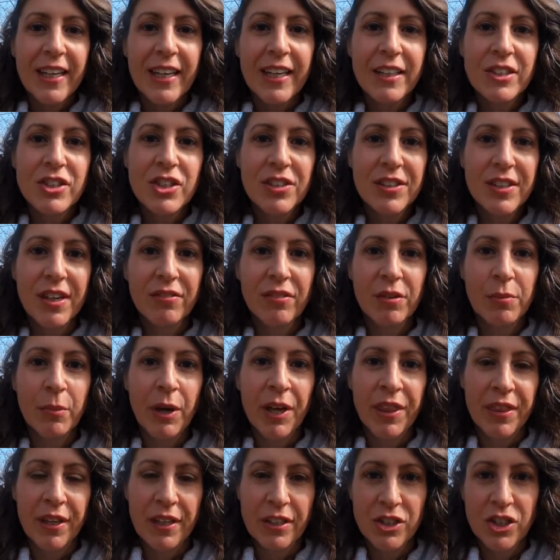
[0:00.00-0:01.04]
Each and every
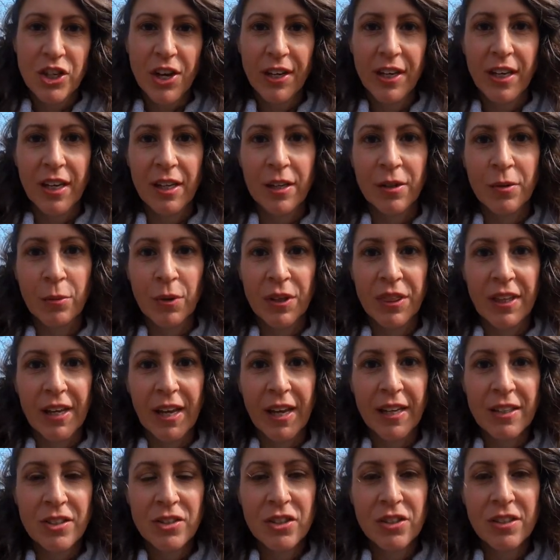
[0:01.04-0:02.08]
month I check in with the
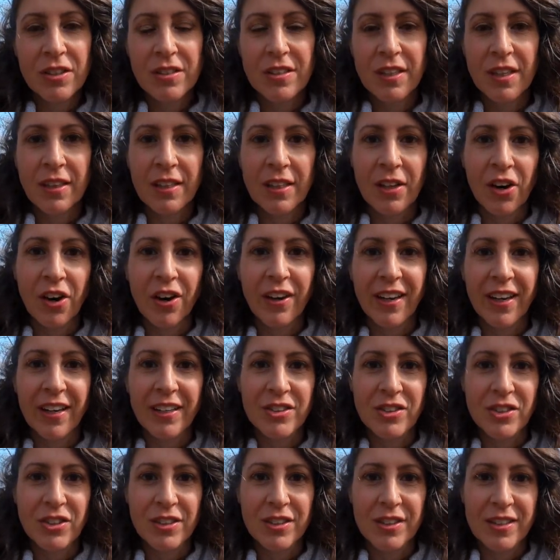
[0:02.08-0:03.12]
angels and the
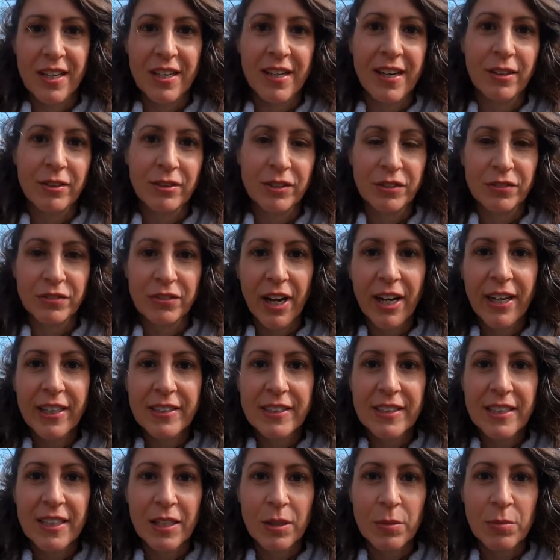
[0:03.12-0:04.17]
archangels and our divine
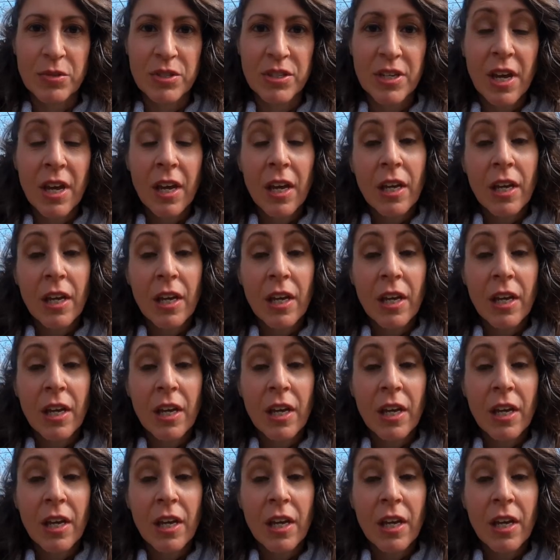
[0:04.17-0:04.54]
teams